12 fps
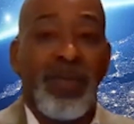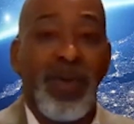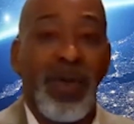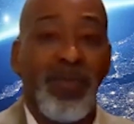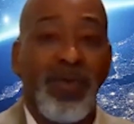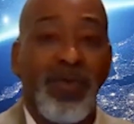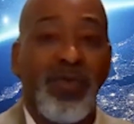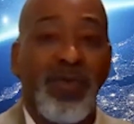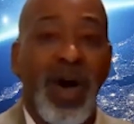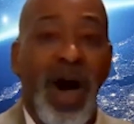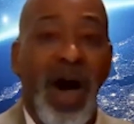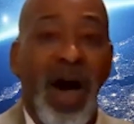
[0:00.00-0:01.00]
the people
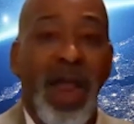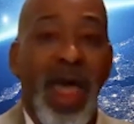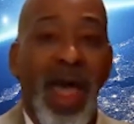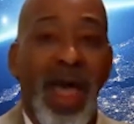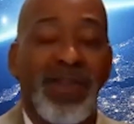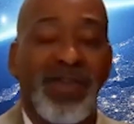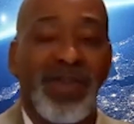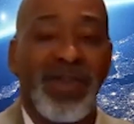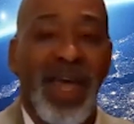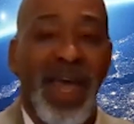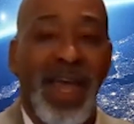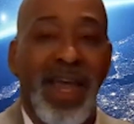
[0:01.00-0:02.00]
who God has
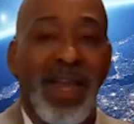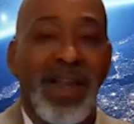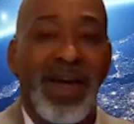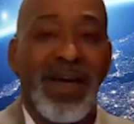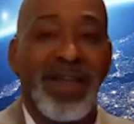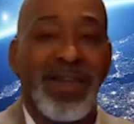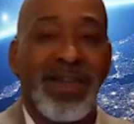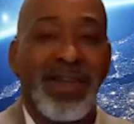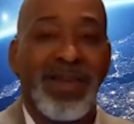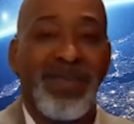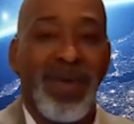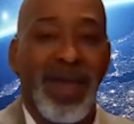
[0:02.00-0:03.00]
ordained
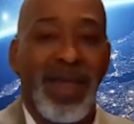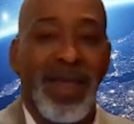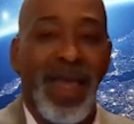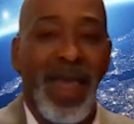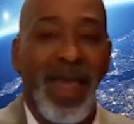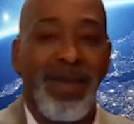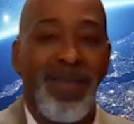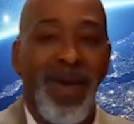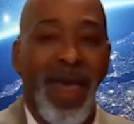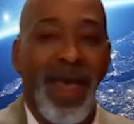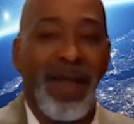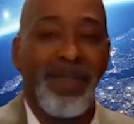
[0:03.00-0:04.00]
us to be.
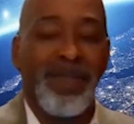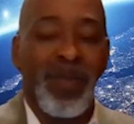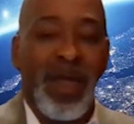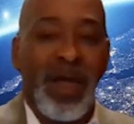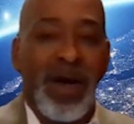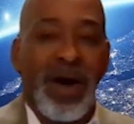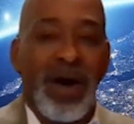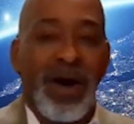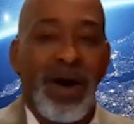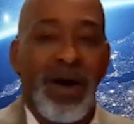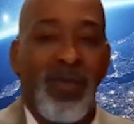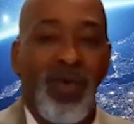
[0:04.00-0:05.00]
Amen.
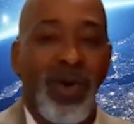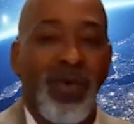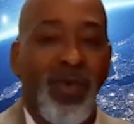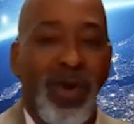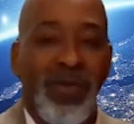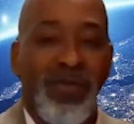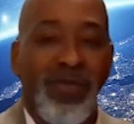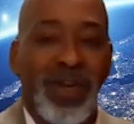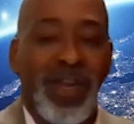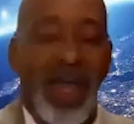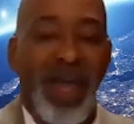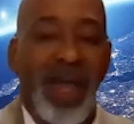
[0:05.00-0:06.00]
What a
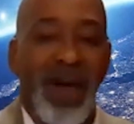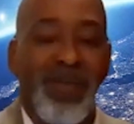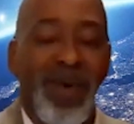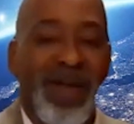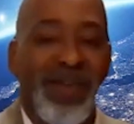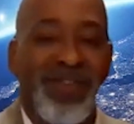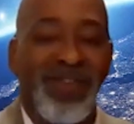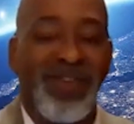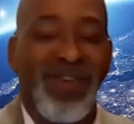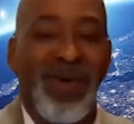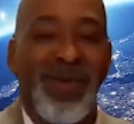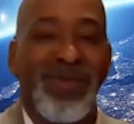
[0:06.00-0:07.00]
wonderful day. I'm Pastor
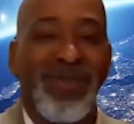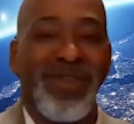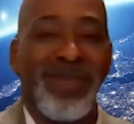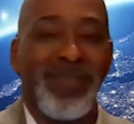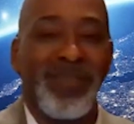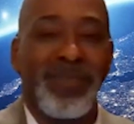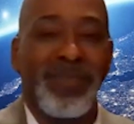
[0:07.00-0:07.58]
Jones,